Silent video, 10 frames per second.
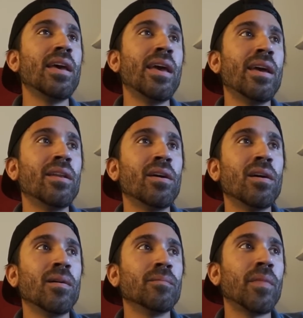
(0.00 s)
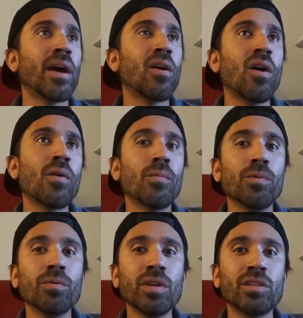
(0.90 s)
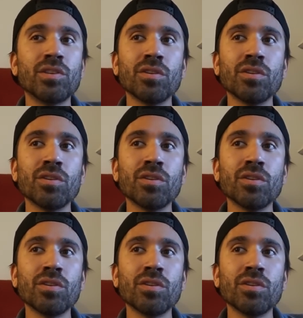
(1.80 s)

and that car really